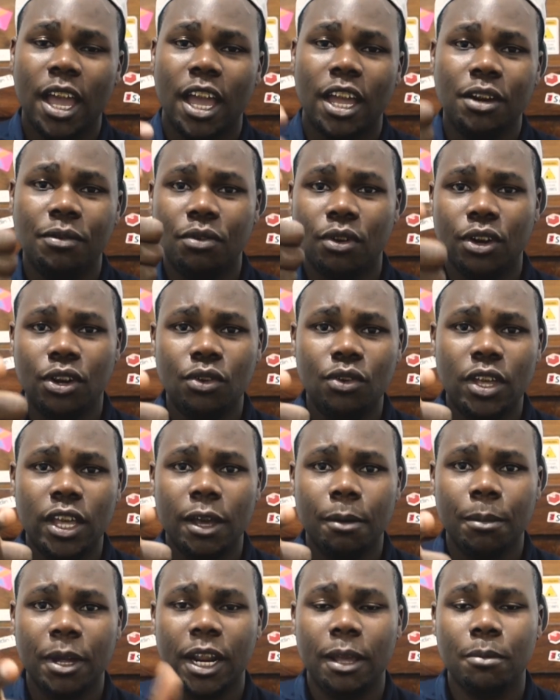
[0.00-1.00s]
And if you're new
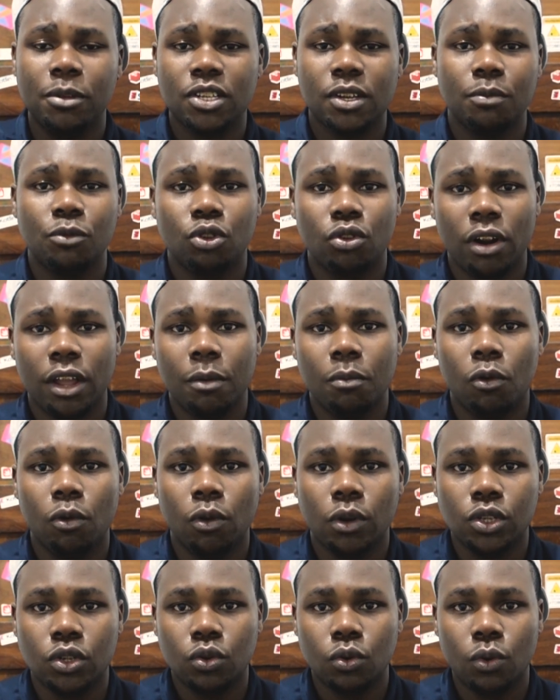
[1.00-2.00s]
here, my name is
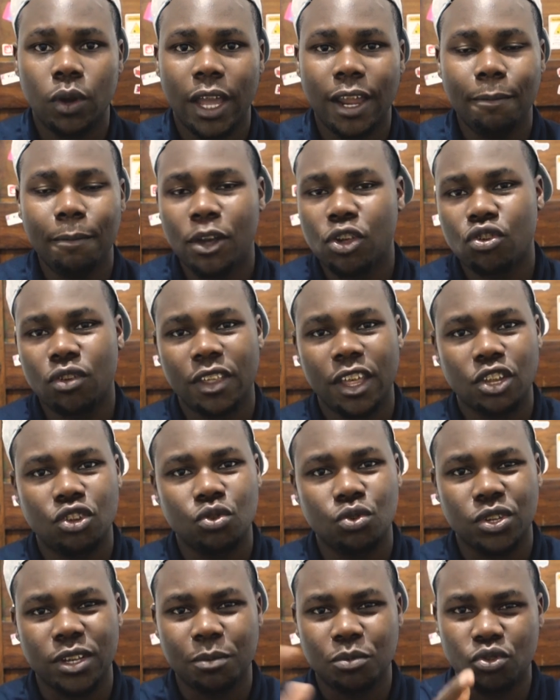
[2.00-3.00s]
Abdurrahim12, and make sure that
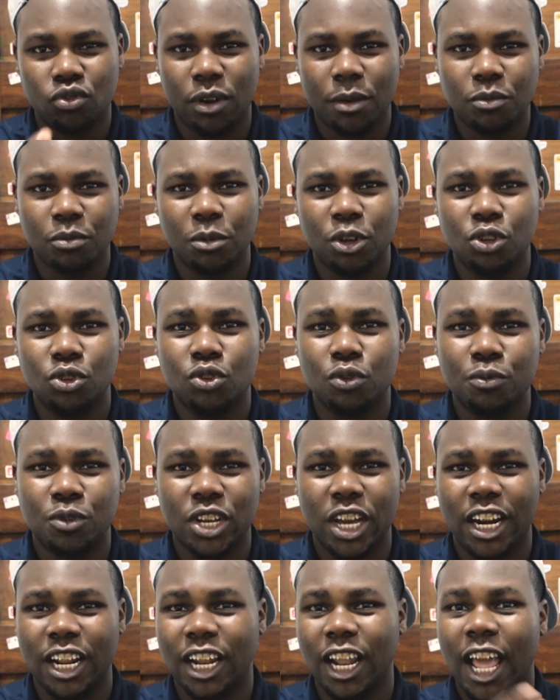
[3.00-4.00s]
you subscribe to my YouTube
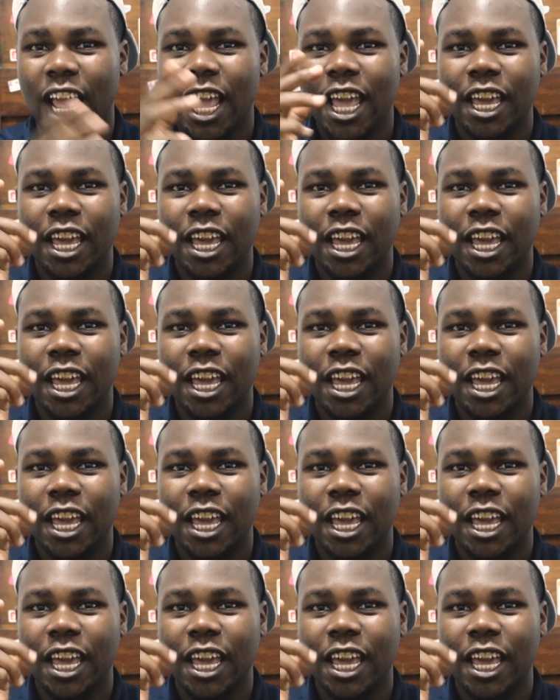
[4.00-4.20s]
channel.